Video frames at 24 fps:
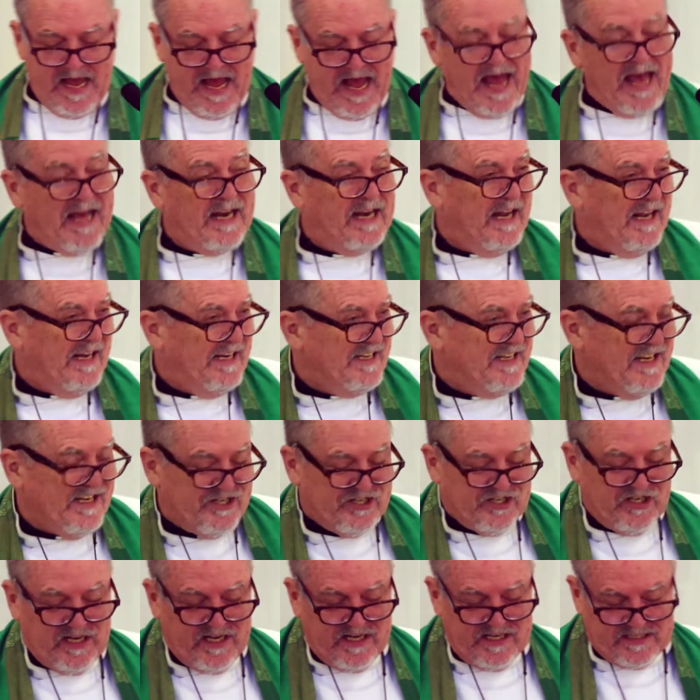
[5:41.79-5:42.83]
and
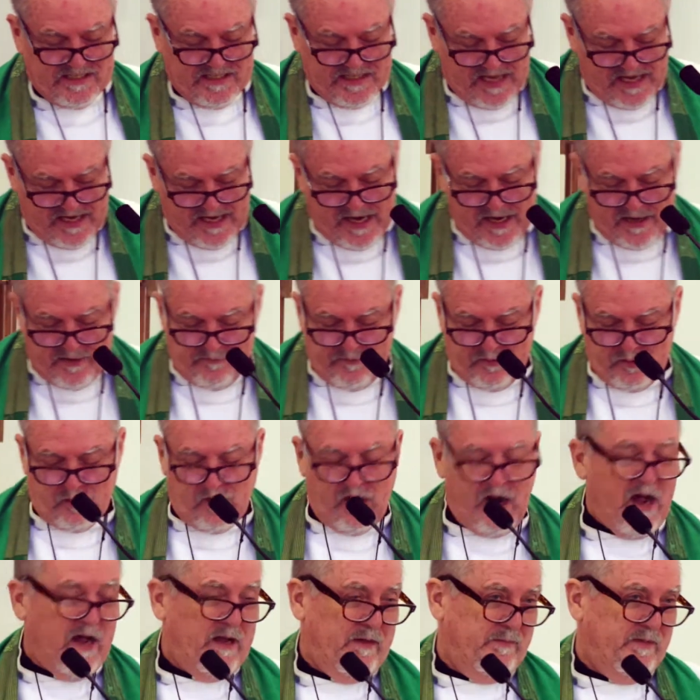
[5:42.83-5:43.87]
indigenous native
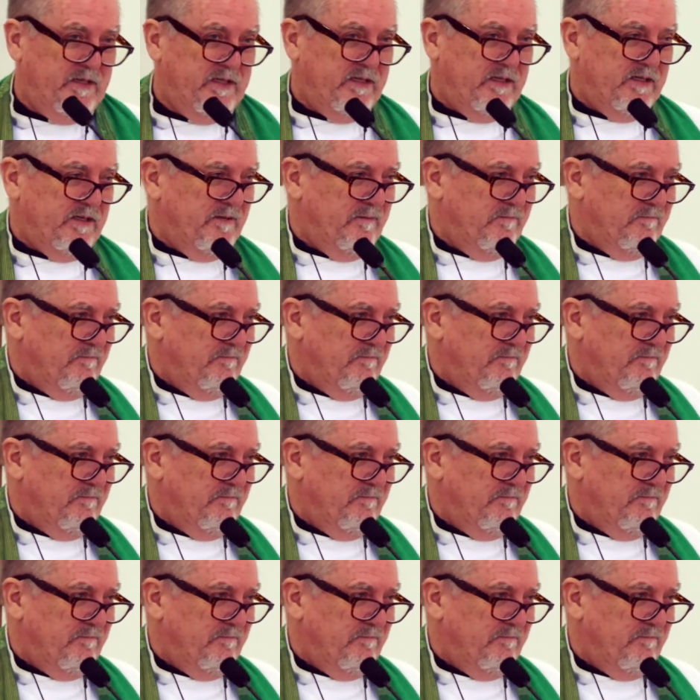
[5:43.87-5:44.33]
tribes.